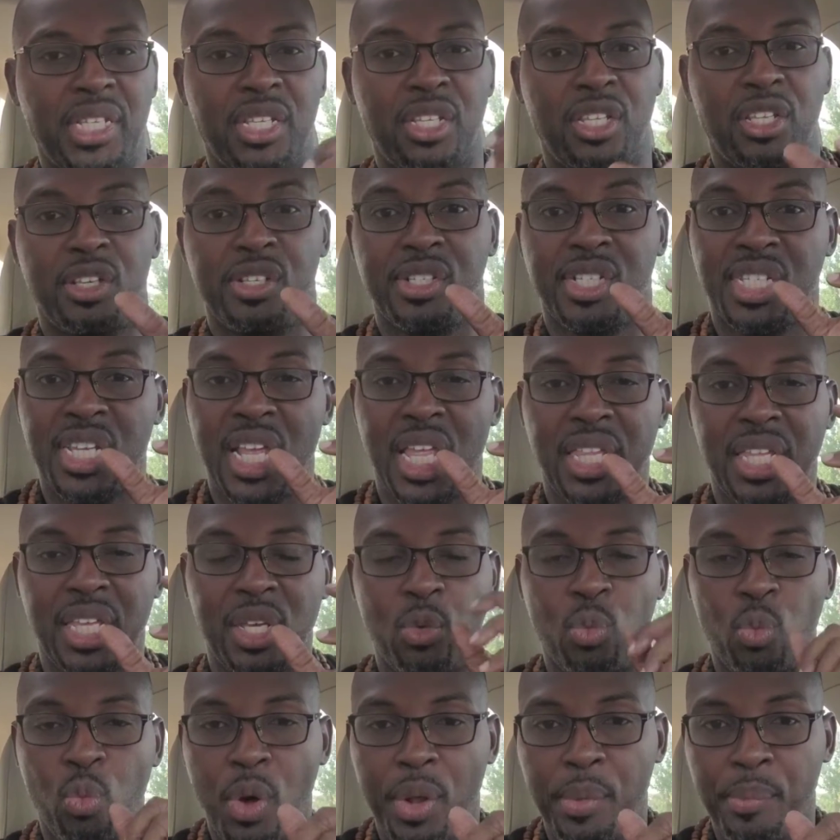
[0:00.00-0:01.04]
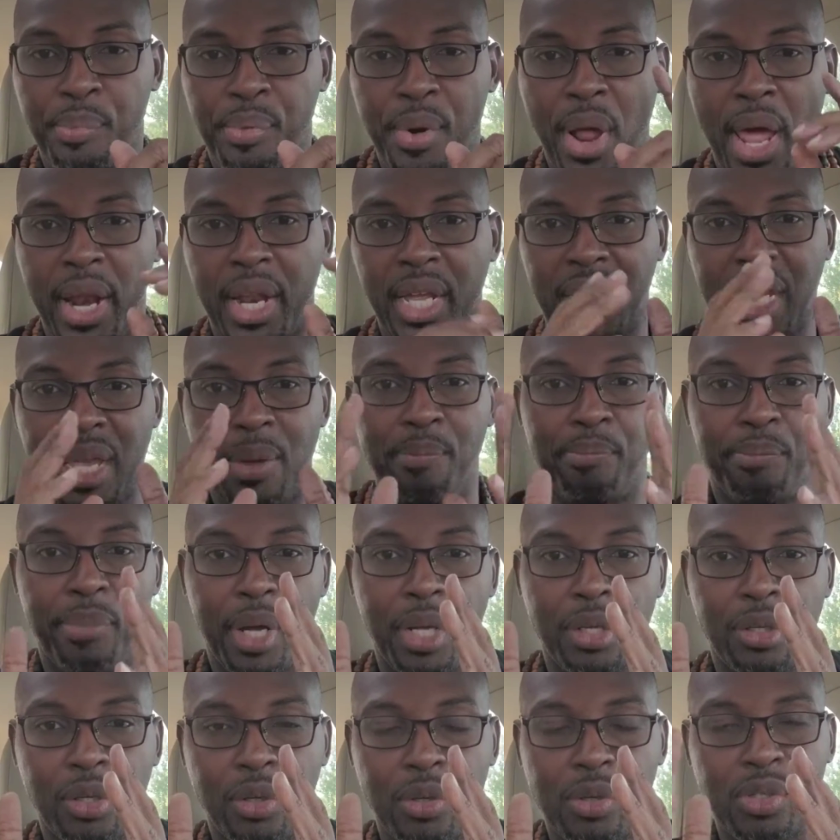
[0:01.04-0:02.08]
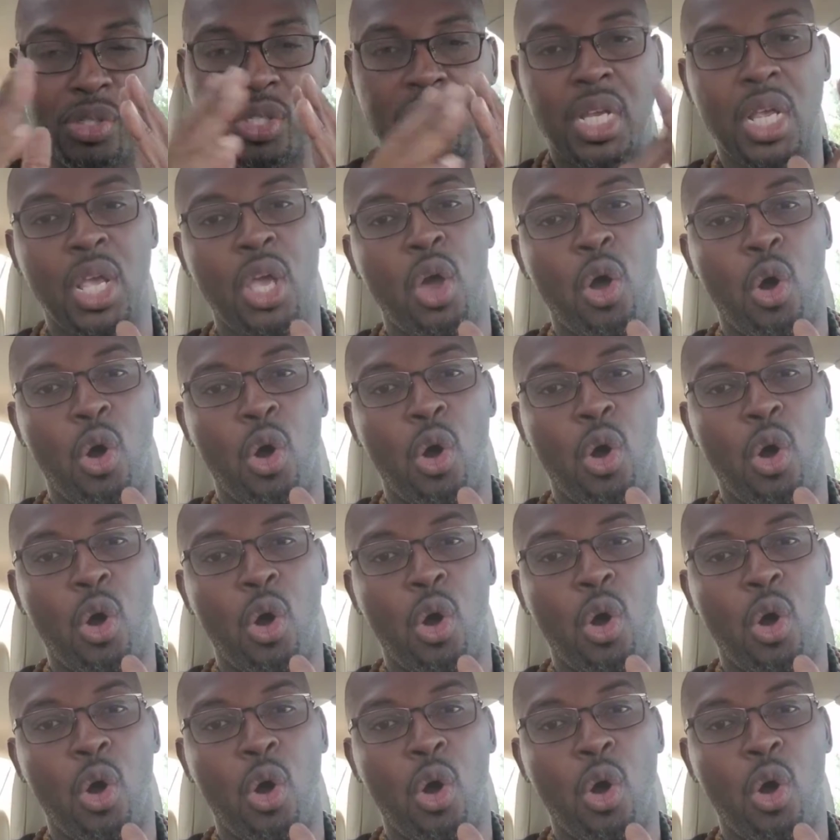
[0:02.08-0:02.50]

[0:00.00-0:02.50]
either you're selling one product in bundles